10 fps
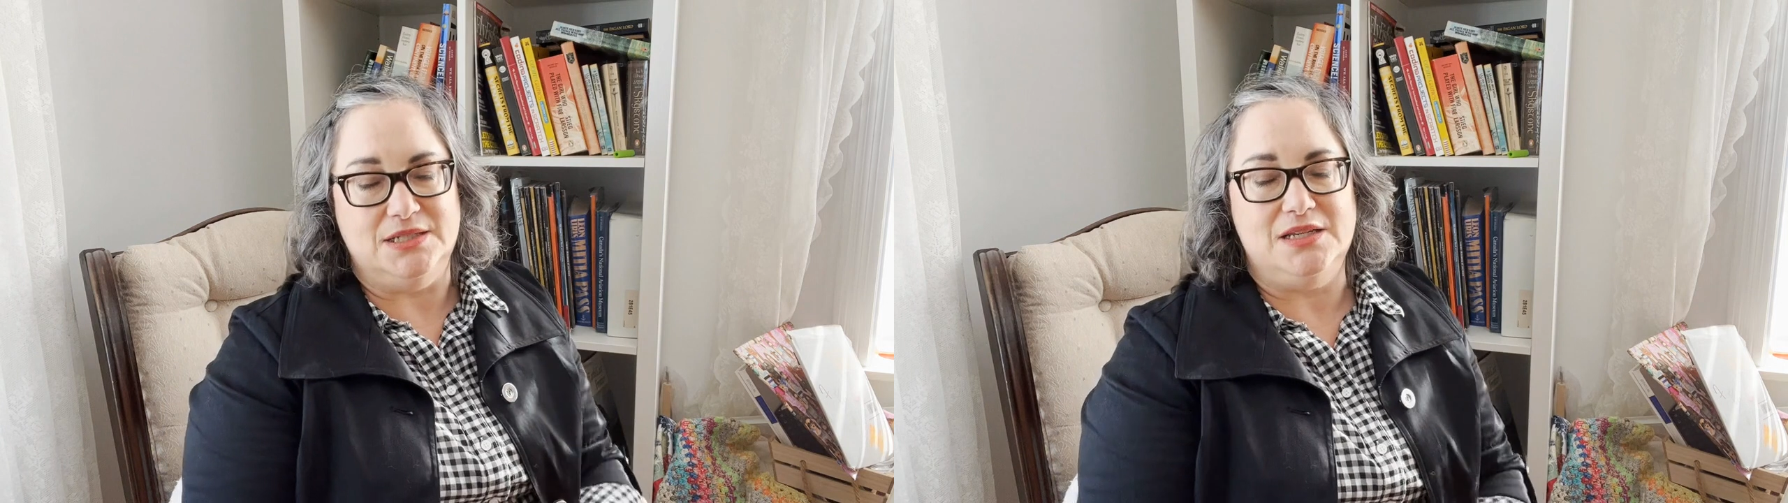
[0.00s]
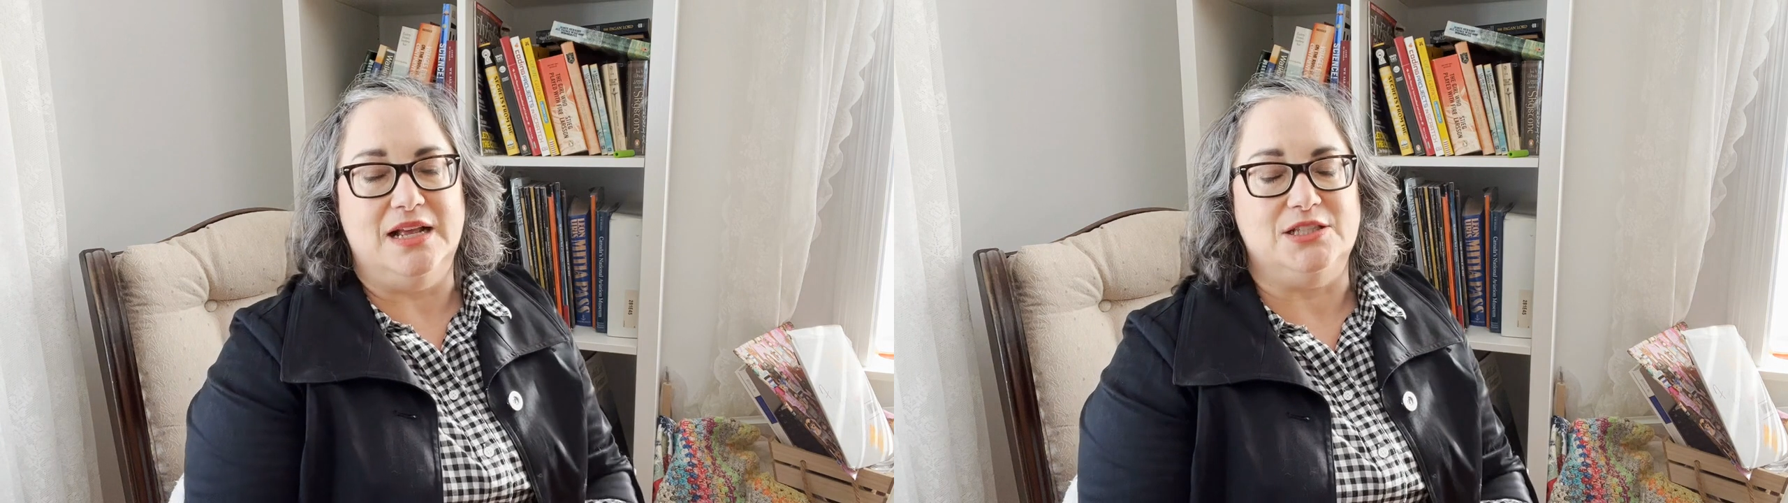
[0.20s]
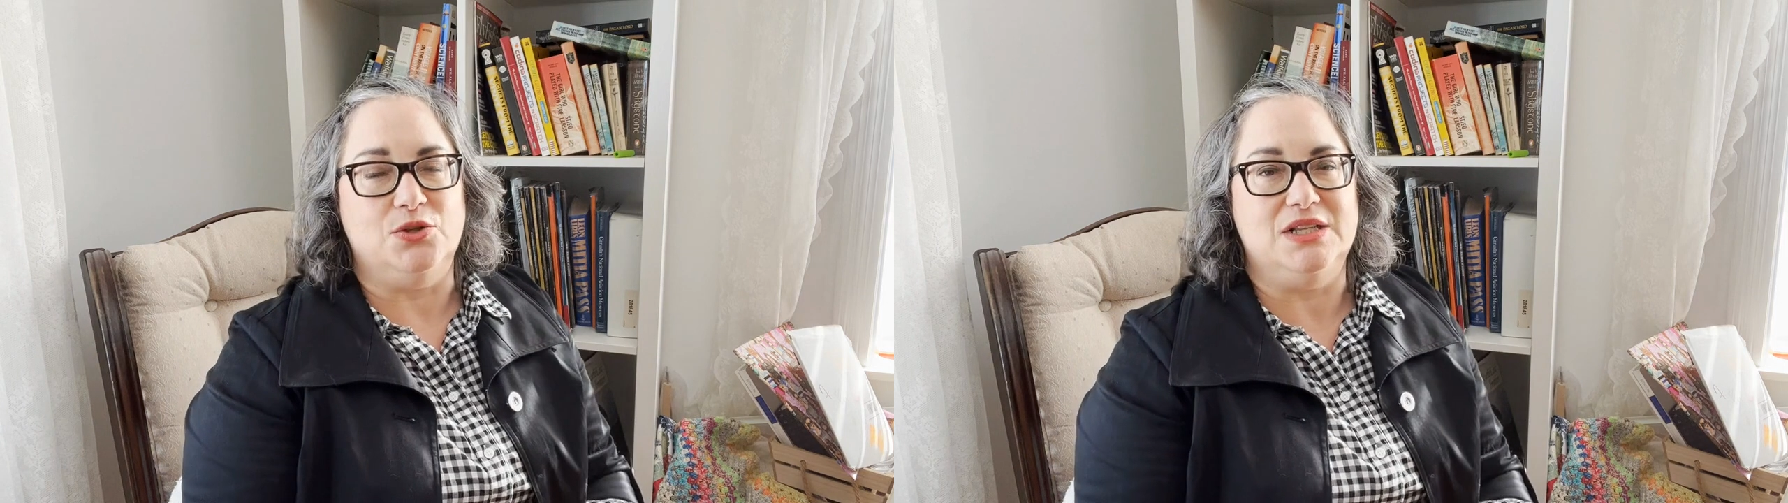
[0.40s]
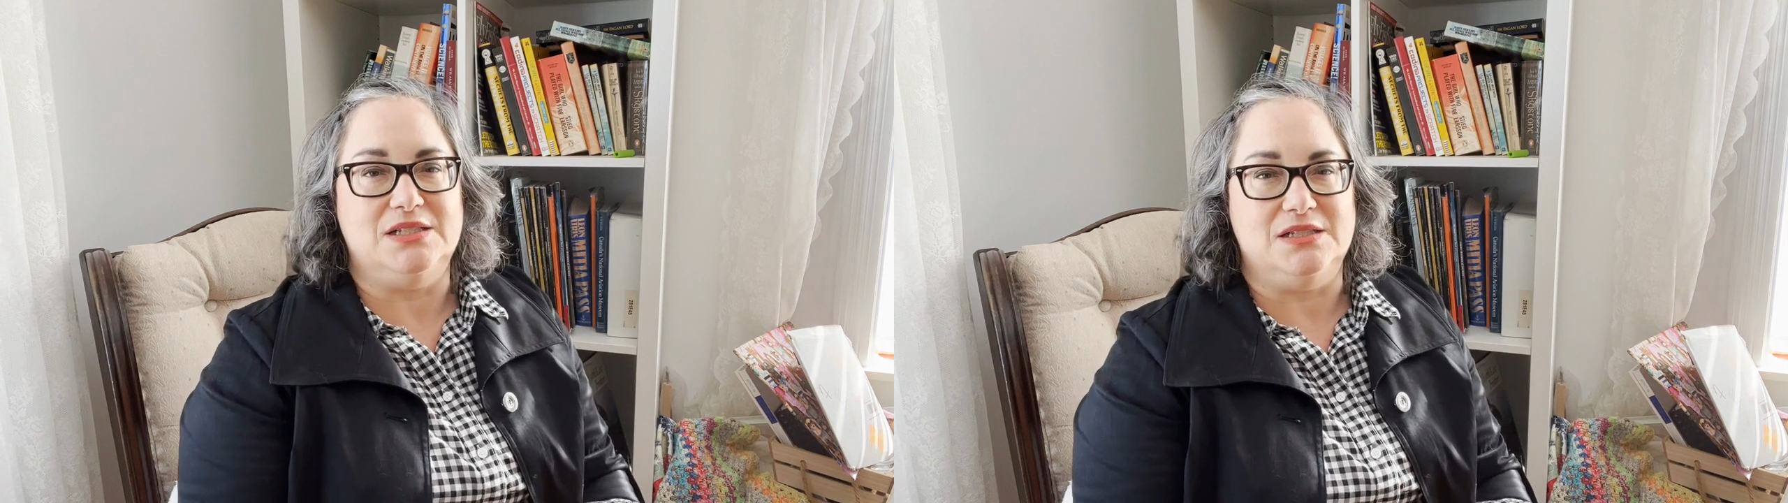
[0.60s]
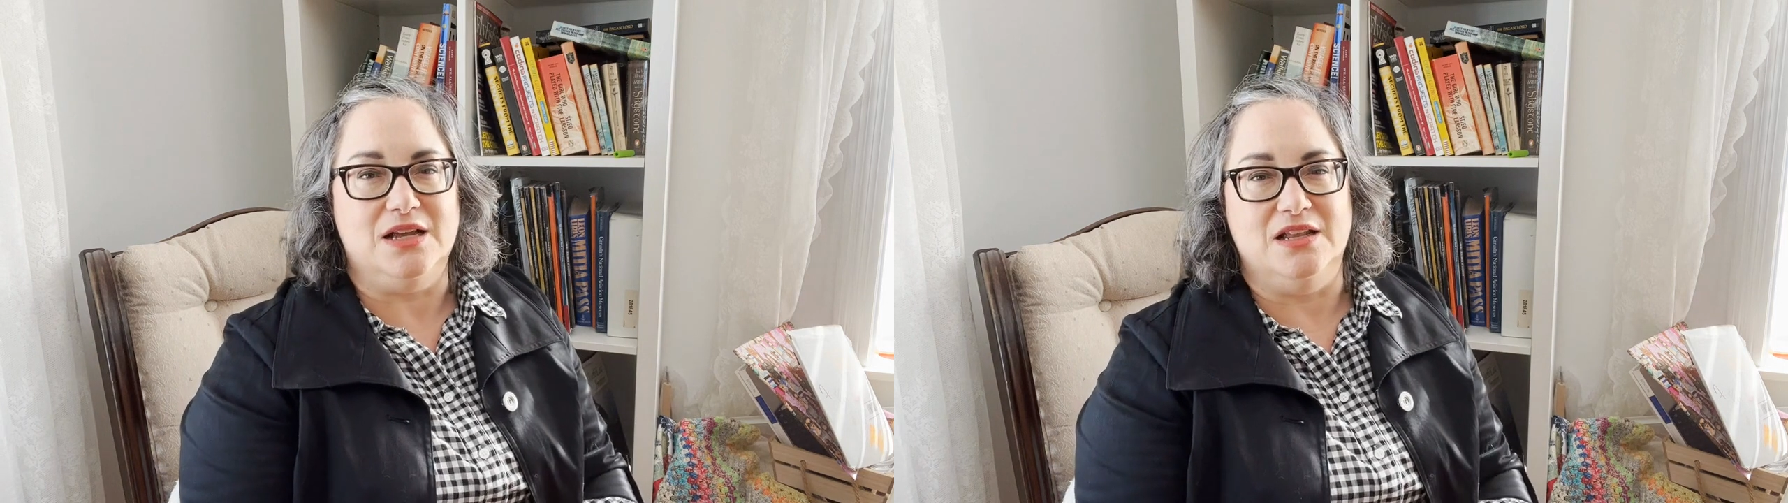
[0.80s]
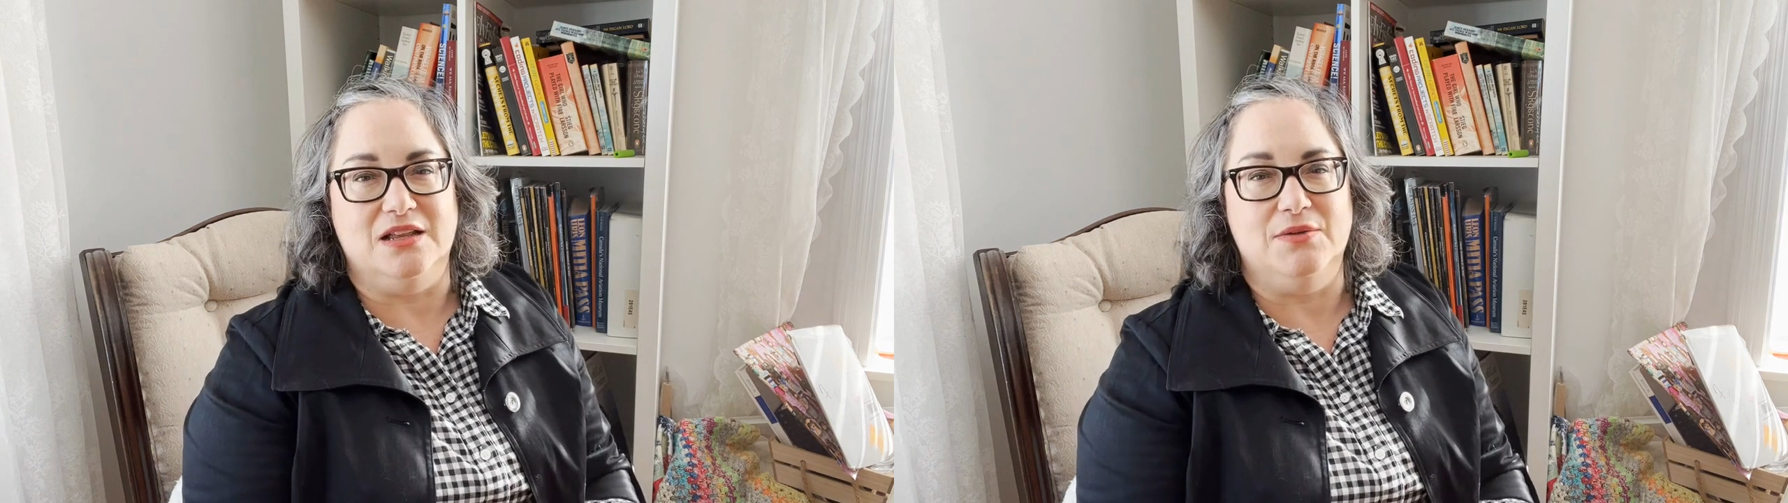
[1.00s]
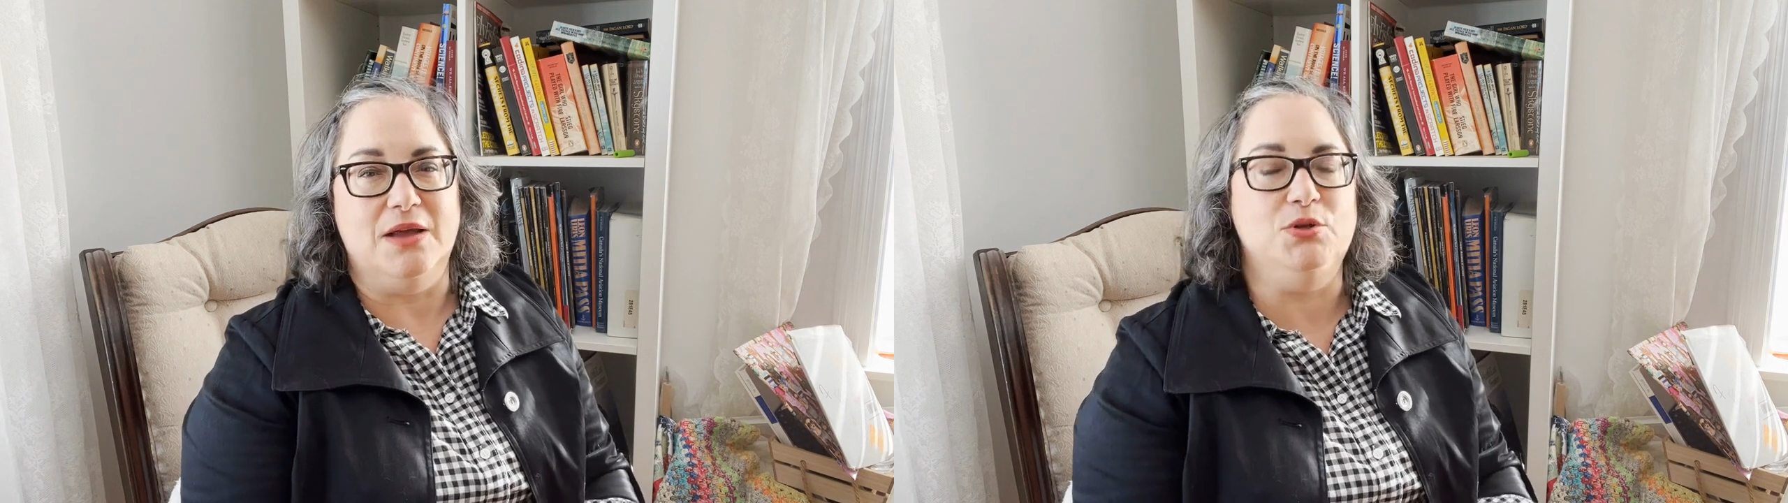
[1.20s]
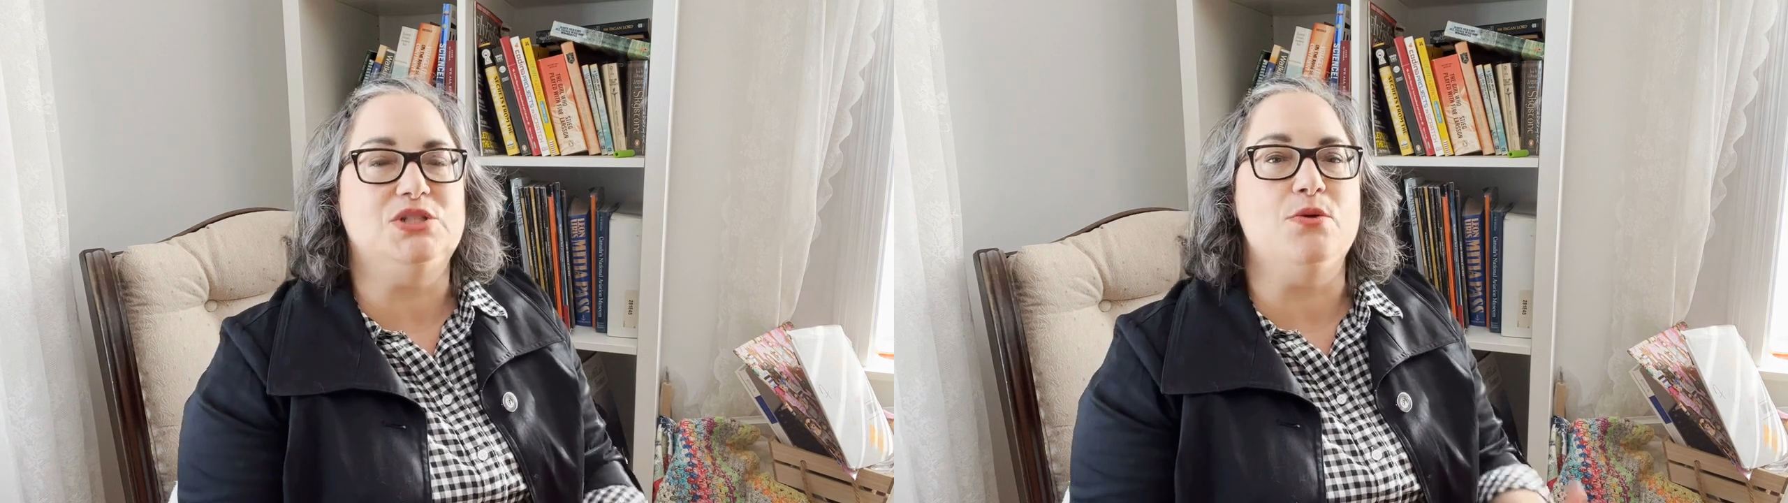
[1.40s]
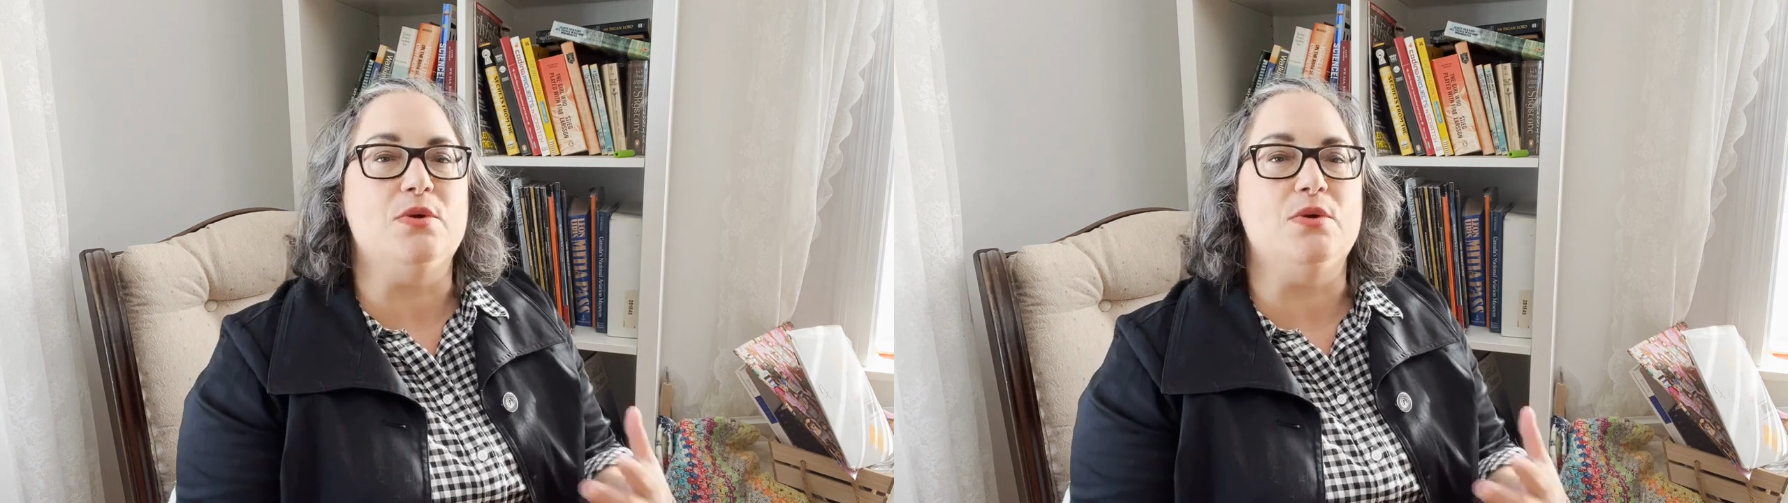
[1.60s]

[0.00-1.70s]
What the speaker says: And so this is I'm using